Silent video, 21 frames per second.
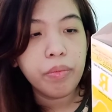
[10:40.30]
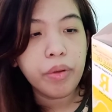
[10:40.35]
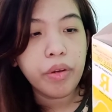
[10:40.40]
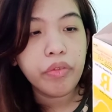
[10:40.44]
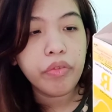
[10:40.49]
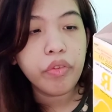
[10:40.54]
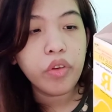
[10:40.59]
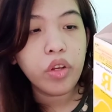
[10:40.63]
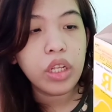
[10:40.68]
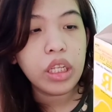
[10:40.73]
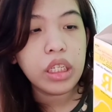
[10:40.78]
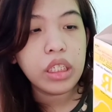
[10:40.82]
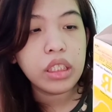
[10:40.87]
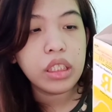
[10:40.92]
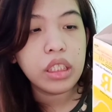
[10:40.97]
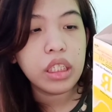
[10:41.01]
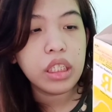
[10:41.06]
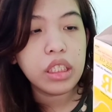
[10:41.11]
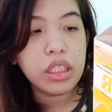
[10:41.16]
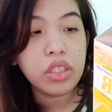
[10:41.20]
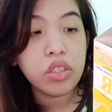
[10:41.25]
Prefolic
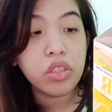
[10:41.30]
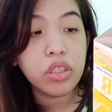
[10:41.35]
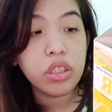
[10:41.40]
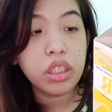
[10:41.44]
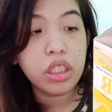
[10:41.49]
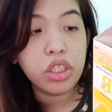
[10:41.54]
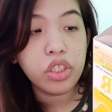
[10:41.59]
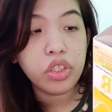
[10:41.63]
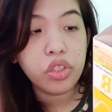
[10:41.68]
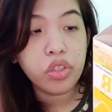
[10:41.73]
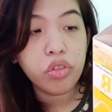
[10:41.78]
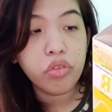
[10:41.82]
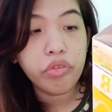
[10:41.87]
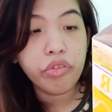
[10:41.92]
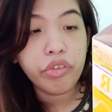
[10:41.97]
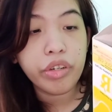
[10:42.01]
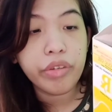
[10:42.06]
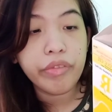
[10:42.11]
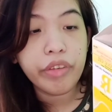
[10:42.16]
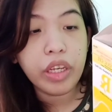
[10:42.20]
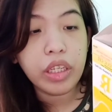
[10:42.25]
C is
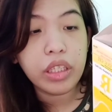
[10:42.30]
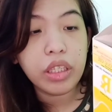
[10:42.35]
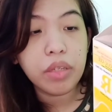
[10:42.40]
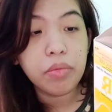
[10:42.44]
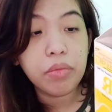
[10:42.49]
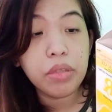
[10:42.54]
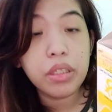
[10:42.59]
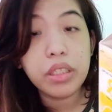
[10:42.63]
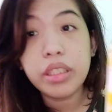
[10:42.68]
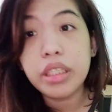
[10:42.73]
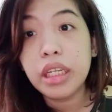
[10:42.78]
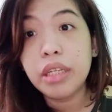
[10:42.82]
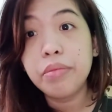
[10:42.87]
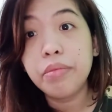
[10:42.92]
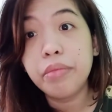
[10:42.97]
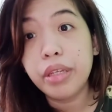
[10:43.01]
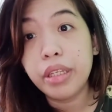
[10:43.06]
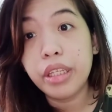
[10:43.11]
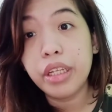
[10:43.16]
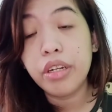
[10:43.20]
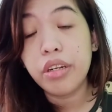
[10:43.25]
condition for vitamins
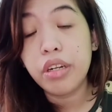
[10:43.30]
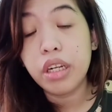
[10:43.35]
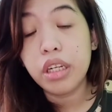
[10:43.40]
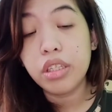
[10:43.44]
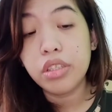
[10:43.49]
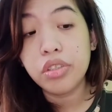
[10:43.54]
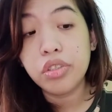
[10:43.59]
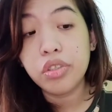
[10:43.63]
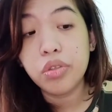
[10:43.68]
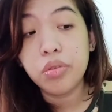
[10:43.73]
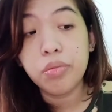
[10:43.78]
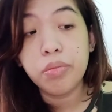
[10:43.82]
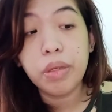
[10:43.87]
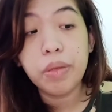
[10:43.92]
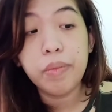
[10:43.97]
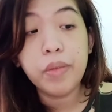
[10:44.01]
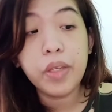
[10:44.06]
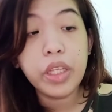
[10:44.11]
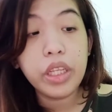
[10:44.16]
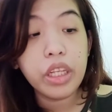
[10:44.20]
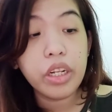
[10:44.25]
and minerals. So,
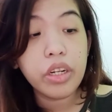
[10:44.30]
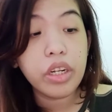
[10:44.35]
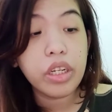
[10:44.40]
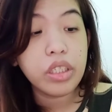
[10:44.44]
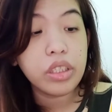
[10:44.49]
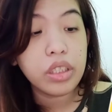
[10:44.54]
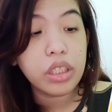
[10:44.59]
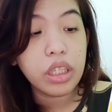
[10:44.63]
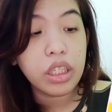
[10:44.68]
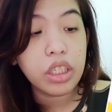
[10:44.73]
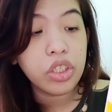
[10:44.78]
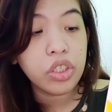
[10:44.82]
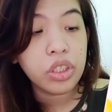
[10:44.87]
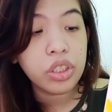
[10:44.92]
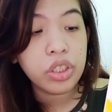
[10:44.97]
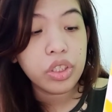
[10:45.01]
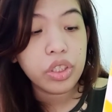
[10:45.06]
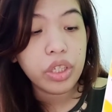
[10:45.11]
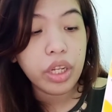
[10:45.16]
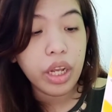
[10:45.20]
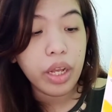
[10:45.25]
may minerals na
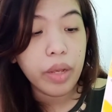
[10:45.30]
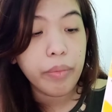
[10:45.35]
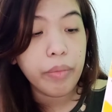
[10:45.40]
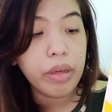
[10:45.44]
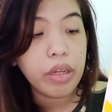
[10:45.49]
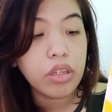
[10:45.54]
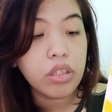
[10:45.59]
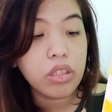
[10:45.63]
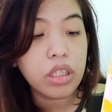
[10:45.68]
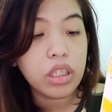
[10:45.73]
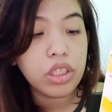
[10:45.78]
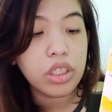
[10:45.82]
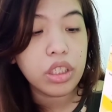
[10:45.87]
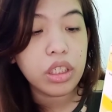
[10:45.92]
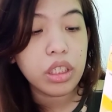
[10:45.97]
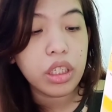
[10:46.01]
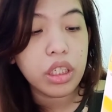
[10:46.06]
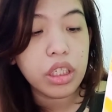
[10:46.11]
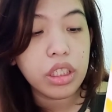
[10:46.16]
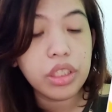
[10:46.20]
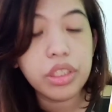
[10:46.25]
rin siya. Meron na
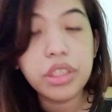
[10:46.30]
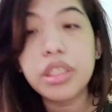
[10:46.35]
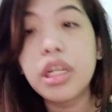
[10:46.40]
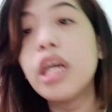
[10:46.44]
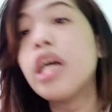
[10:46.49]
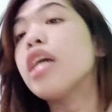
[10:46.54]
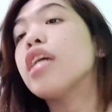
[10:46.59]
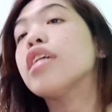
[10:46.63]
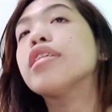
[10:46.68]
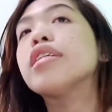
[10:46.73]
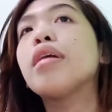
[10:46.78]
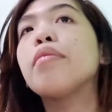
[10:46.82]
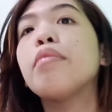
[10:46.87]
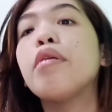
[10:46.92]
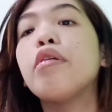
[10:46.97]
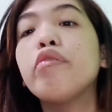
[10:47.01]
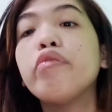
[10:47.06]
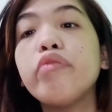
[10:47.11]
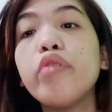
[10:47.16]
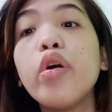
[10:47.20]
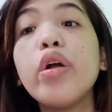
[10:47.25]
rin siyang
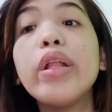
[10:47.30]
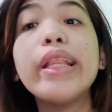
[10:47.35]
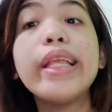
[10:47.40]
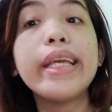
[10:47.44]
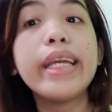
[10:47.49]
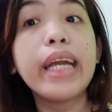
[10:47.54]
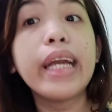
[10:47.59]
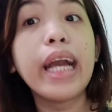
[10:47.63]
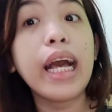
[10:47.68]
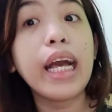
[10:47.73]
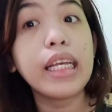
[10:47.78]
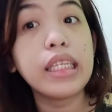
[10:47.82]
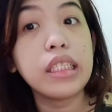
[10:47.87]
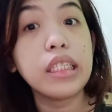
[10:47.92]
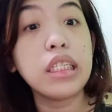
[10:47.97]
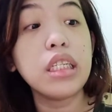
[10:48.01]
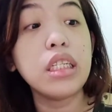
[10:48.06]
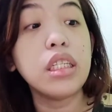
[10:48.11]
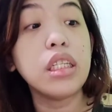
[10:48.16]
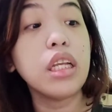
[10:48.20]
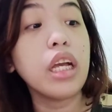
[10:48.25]
kasama folic
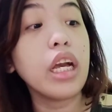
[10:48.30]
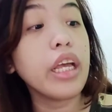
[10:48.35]
acid.